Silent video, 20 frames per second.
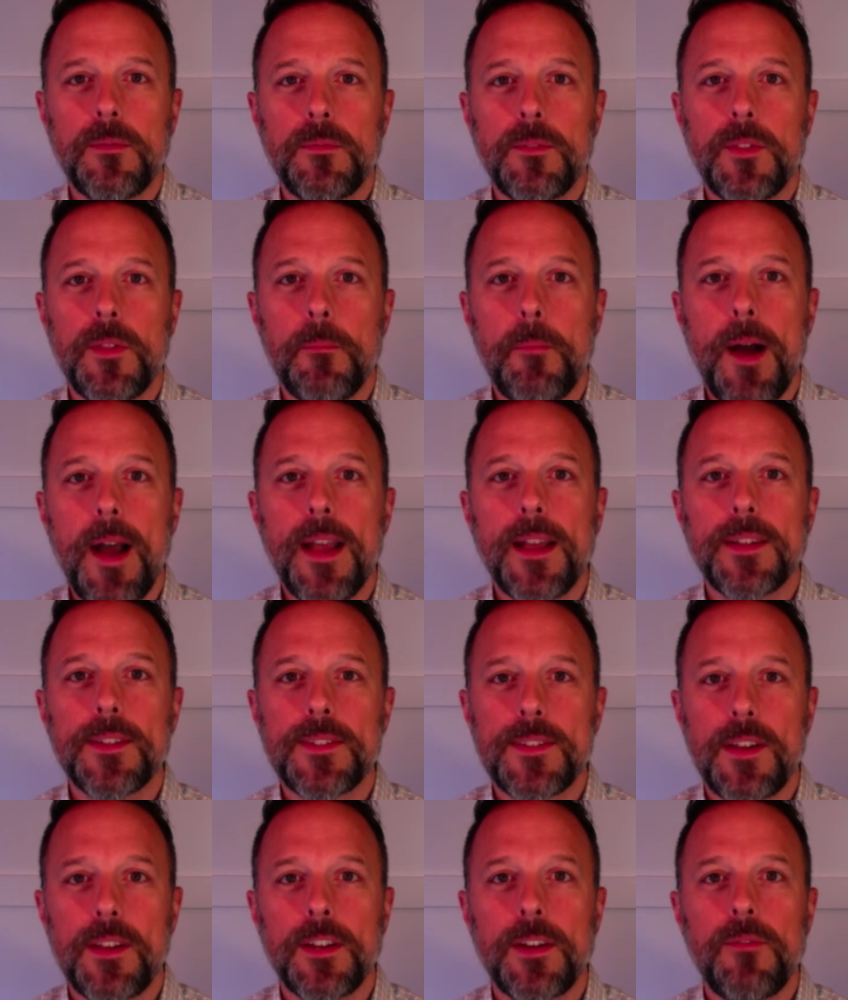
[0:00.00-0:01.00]
the buying and
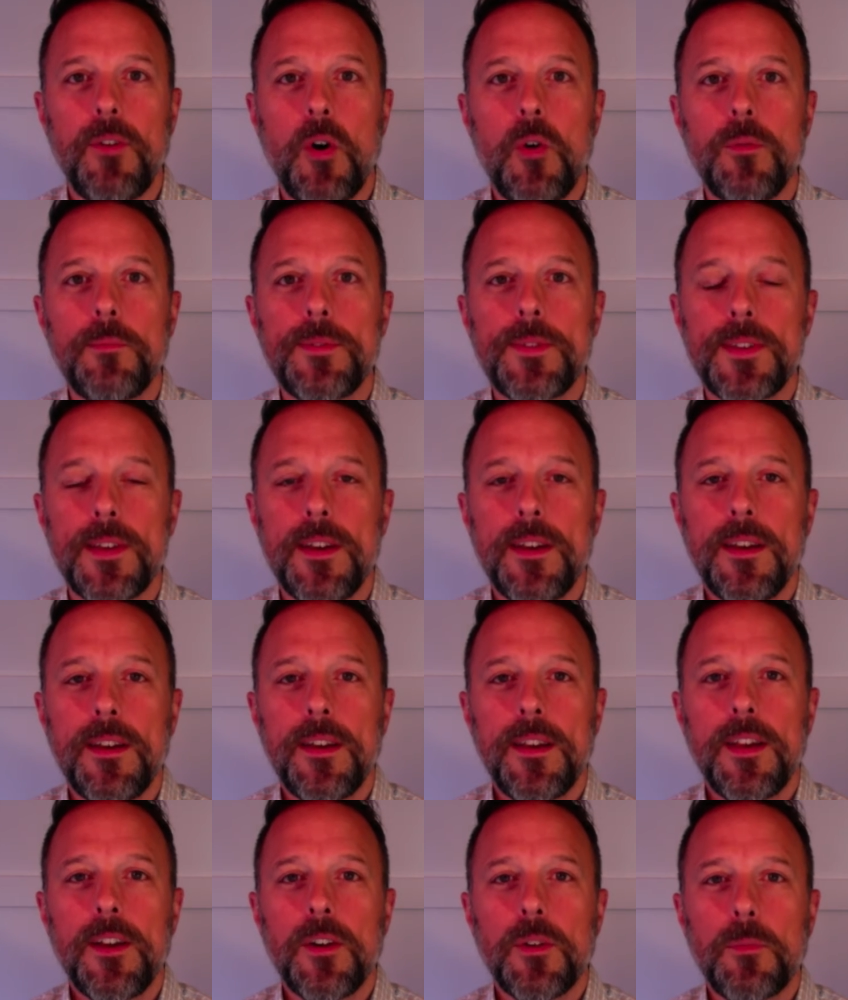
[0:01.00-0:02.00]
selling of homes
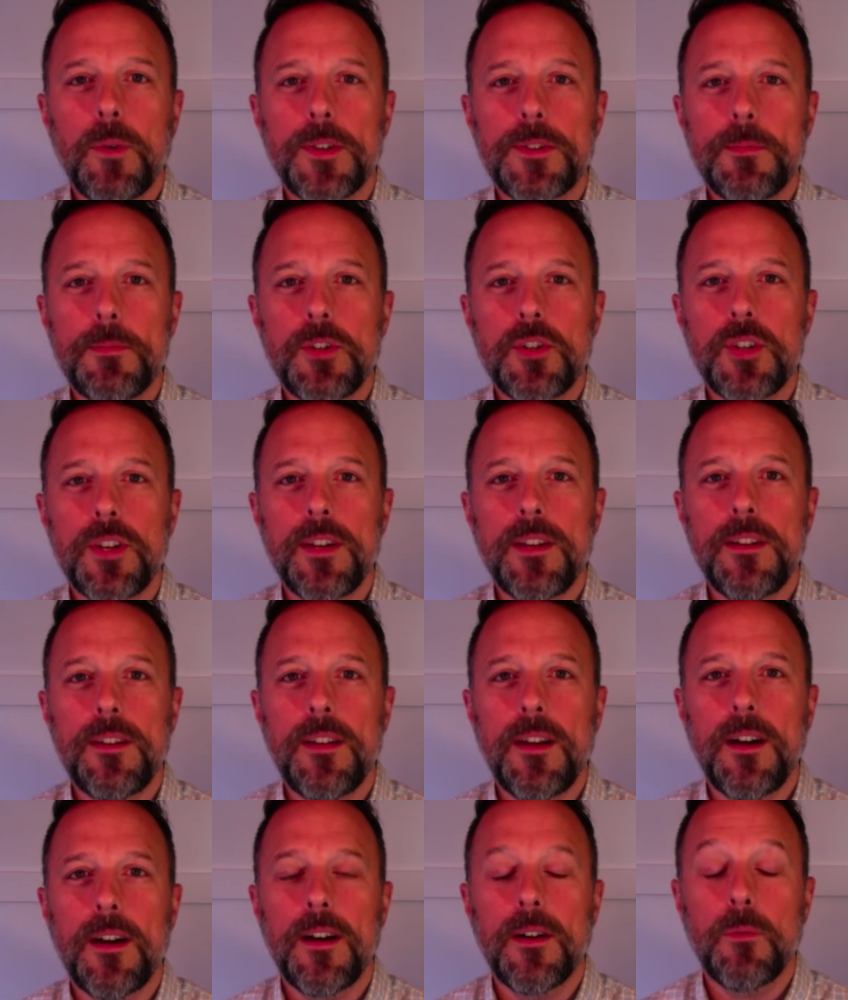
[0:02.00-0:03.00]
here in West Michigan,
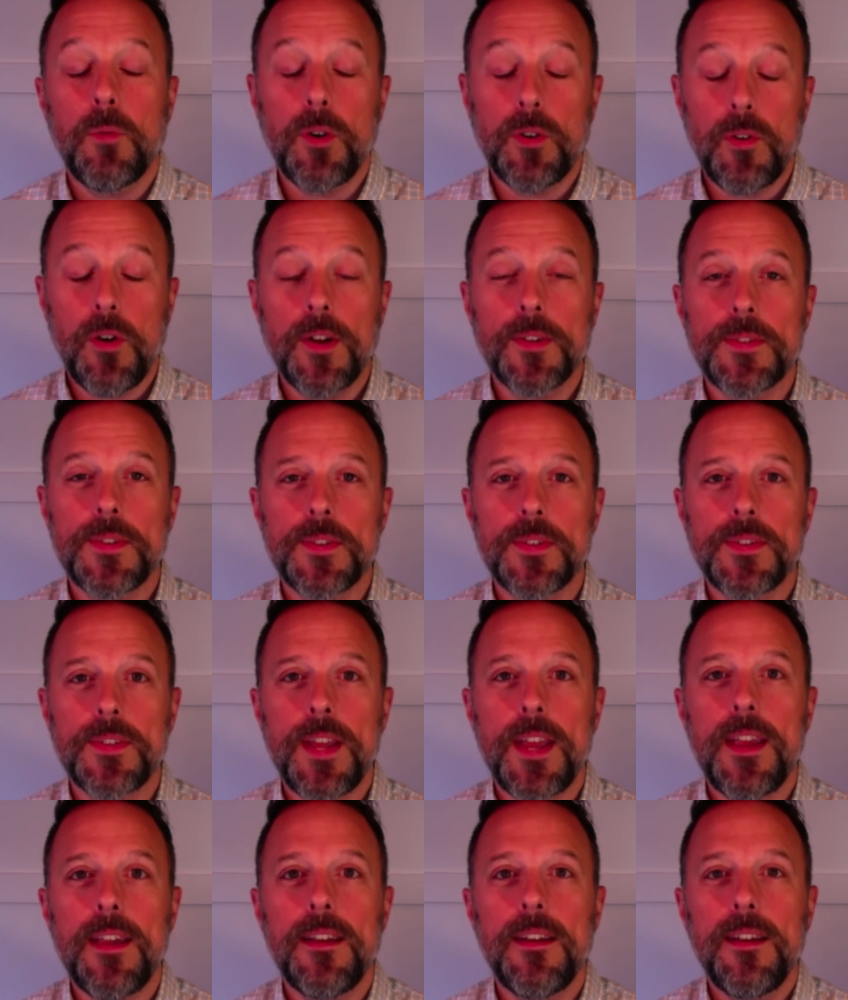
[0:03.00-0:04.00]
well, across the
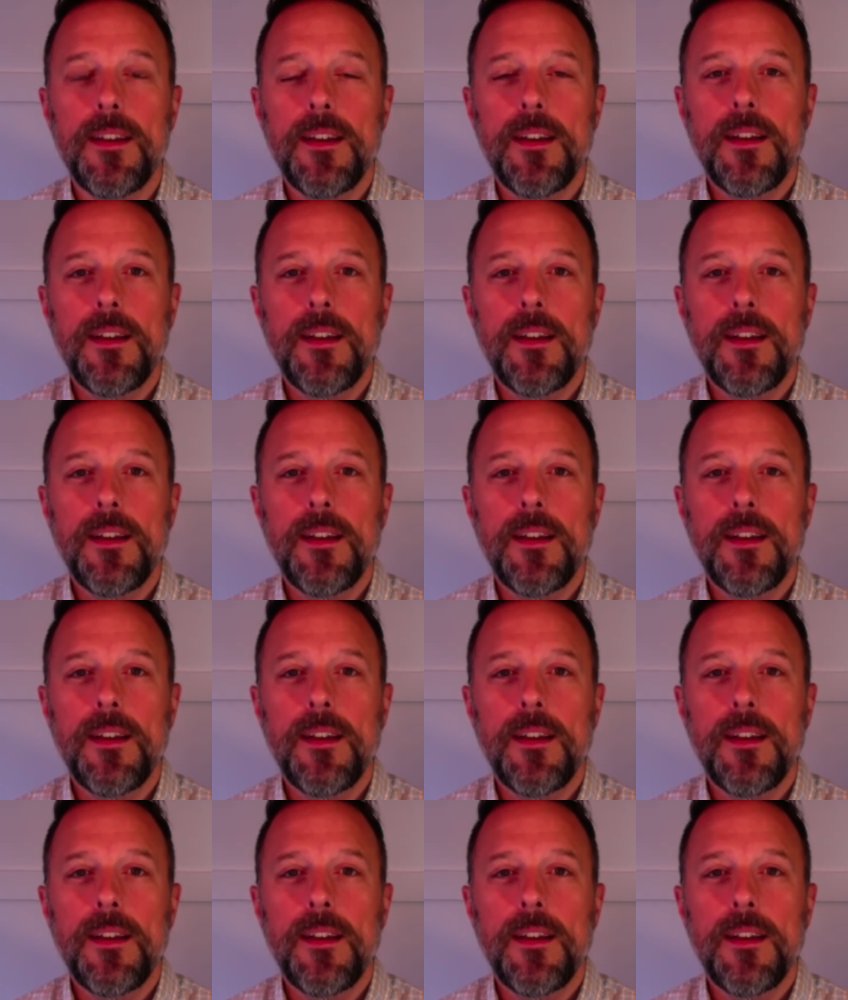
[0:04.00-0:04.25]
state.